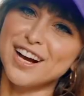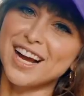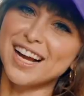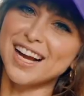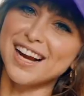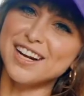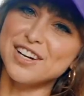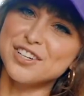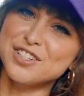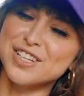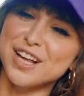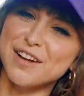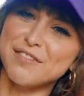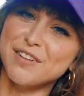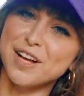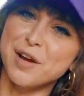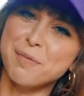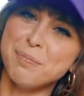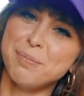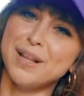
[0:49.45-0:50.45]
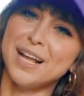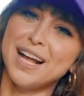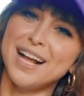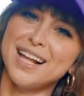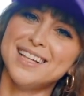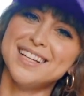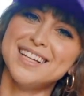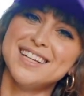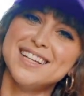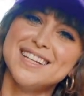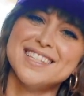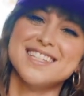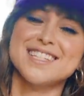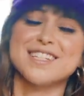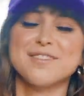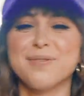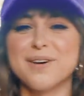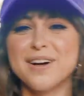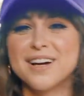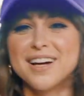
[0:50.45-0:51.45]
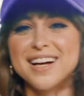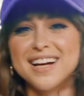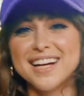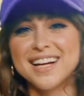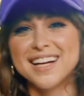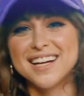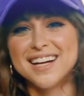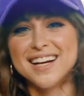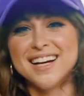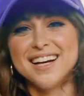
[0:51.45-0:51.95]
I kind of just have like a playlist, but